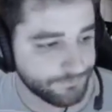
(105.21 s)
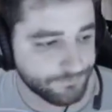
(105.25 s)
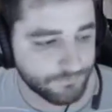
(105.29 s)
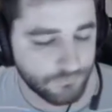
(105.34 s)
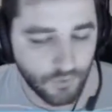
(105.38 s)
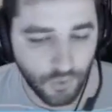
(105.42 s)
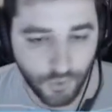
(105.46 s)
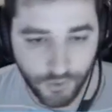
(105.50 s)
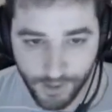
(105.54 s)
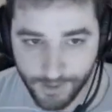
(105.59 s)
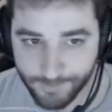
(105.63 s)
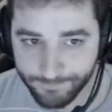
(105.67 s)

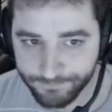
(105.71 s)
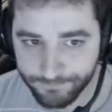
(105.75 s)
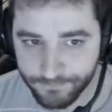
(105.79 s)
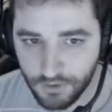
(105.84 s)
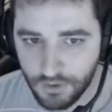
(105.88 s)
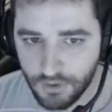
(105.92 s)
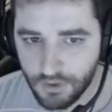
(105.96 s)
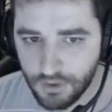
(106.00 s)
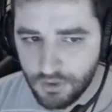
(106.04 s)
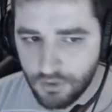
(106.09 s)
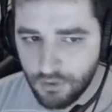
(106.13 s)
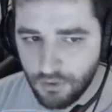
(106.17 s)
Okay,
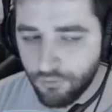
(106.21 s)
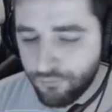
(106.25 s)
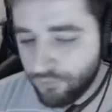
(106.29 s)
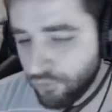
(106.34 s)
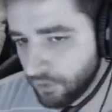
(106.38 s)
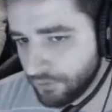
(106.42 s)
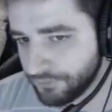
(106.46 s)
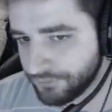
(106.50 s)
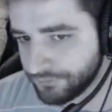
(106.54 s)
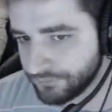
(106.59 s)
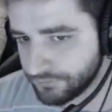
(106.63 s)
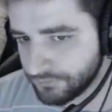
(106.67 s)
of
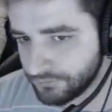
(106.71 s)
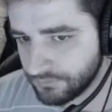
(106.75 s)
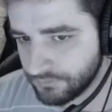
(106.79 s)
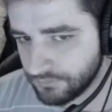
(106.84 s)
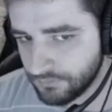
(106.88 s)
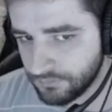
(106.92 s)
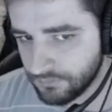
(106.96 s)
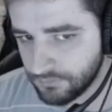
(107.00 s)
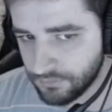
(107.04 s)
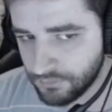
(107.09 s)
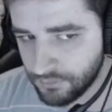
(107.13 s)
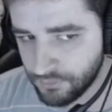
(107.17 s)
course
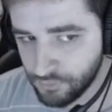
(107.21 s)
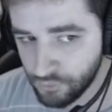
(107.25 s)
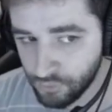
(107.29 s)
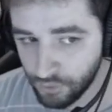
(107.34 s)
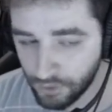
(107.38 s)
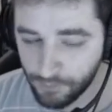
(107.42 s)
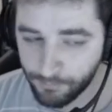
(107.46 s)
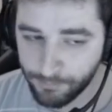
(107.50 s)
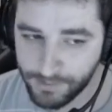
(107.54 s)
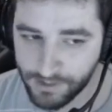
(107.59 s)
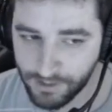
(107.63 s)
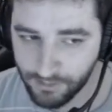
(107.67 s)
you're gonna
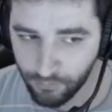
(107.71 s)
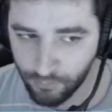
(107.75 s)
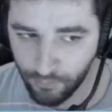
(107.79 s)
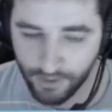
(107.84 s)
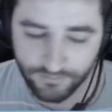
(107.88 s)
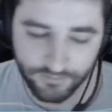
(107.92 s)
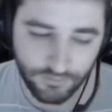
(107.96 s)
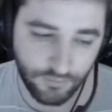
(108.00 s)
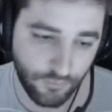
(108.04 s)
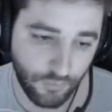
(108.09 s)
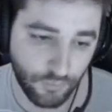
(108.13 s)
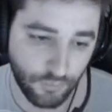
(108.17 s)
be
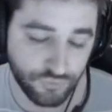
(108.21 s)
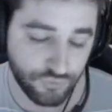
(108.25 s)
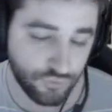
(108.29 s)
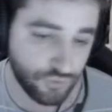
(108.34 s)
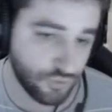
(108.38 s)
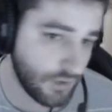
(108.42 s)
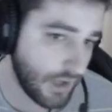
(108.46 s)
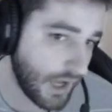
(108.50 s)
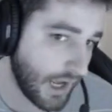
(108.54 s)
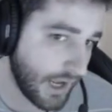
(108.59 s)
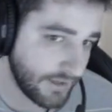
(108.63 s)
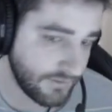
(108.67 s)
aggressive on two
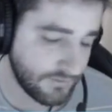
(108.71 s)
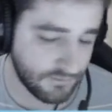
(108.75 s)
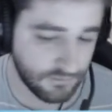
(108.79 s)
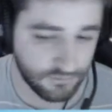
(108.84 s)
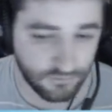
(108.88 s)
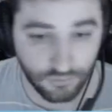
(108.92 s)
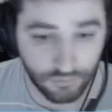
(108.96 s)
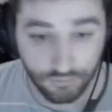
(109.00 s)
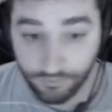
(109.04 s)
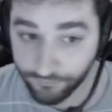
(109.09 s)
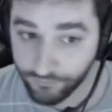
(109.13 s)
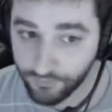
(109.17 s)
guys. So
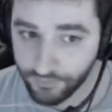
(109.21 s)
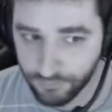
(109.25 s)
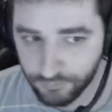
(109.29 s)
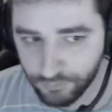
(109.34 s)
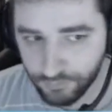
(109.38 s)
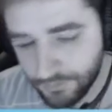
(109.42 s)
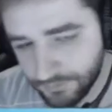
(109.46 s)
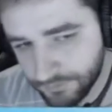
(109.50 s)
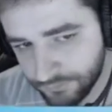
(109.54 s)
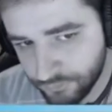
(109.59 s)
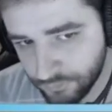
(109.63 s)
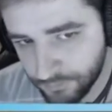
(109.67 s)
the first one
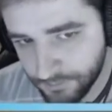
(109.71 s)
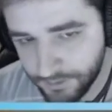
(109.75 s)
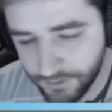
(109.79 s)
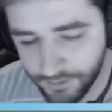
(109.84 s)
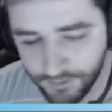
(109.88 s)
needs to be here.